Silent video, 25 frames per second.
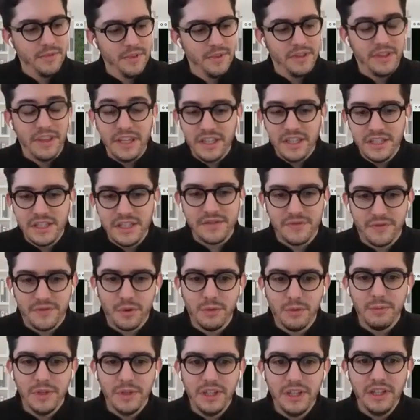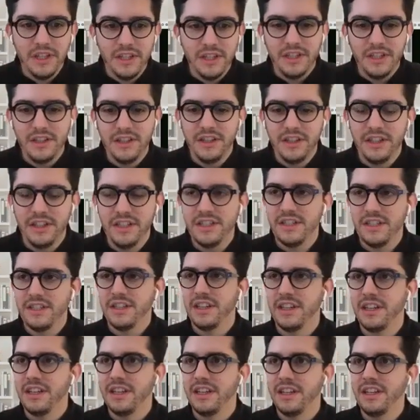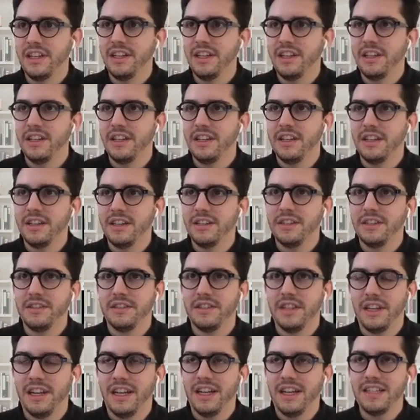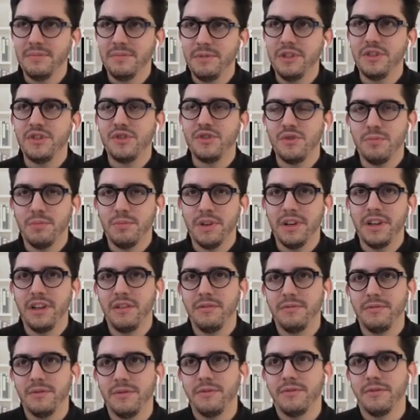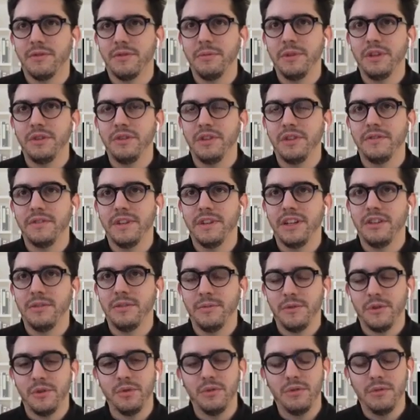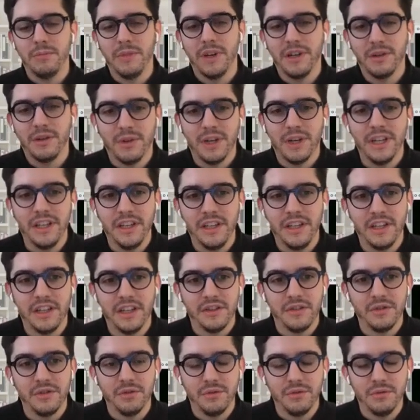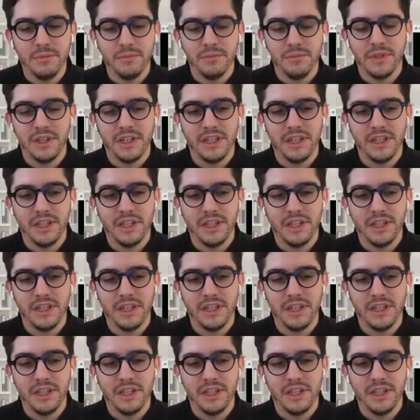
things for me in this that has been super helpful for me to develop through my writing and through